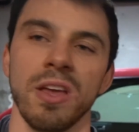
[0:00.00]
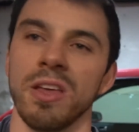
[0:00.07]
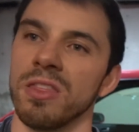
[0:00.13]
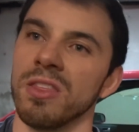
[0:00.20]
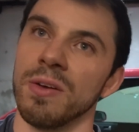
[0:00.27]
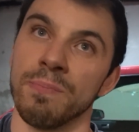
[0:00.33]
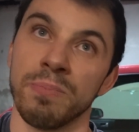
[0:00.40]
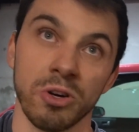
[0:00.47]

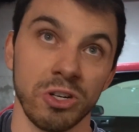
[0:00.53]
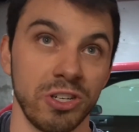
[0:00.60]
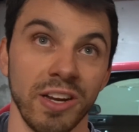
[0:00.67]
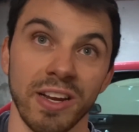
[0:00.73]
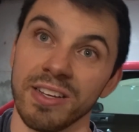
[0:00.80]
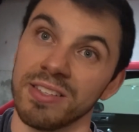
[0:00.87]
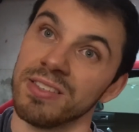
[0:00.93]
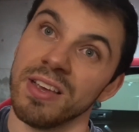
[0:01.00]
the
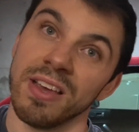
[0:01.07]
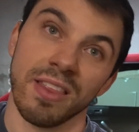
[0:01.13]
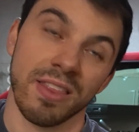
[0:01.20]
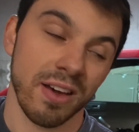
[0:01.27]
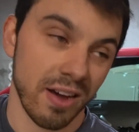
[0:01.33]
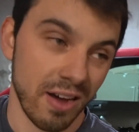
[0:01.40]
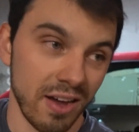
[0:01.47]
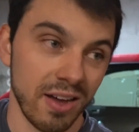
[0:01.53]
bushings, the
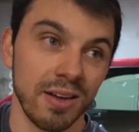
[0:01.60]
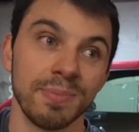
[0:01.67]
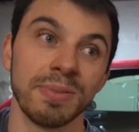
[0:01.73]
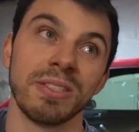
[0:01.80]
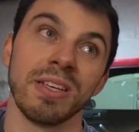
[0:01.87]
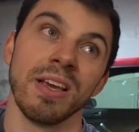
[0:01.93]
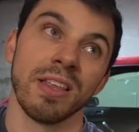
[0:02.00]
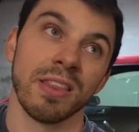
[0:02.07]
hubs,